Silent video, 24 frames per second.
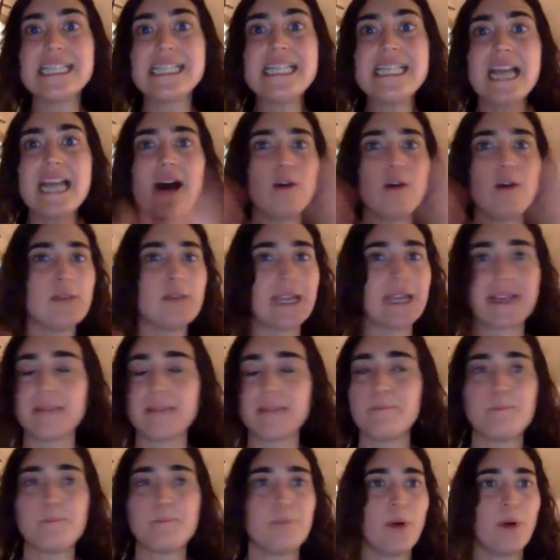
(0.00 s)
now like a
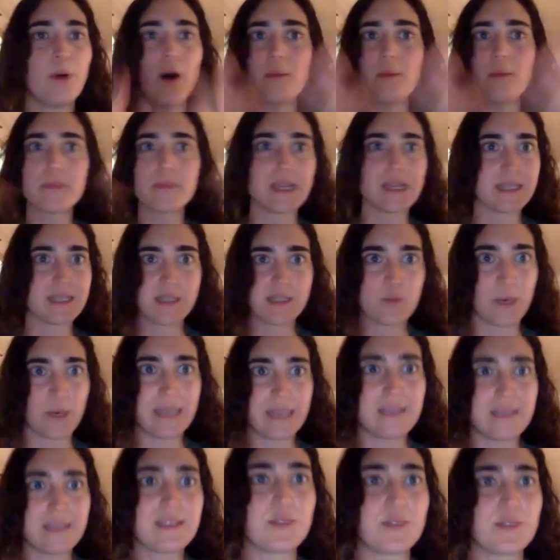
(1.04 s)
bomb that is
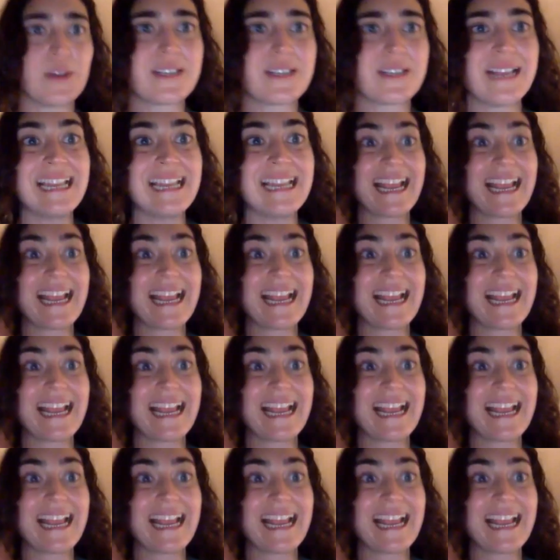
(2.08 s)
waiting to explode.